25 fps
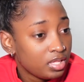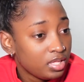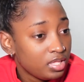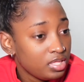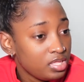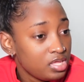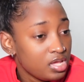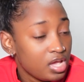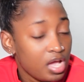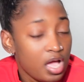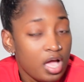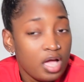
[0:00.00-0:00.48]

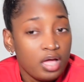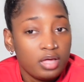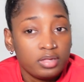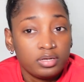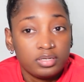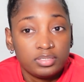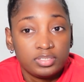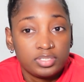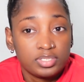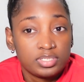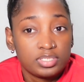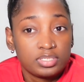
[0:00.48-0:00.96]
You
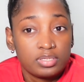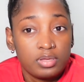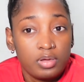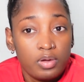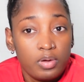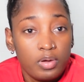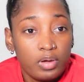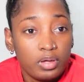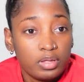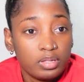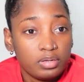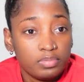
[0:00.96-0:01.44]
can't just
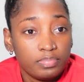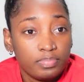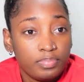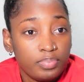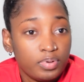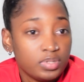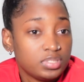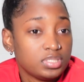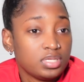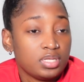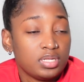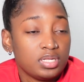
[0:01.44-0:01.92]
go and
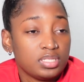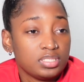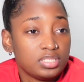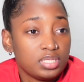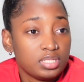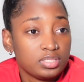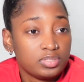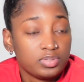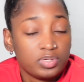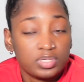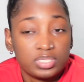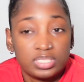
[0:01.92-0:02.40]
put on a
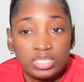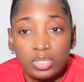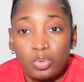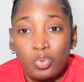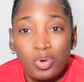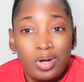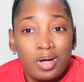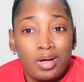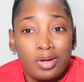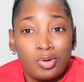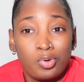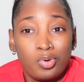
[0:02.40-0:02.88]
tattoo and say
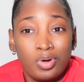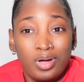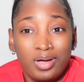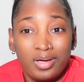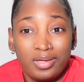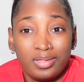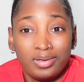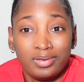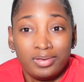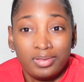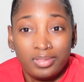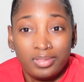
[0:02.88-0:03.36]
wow, go on.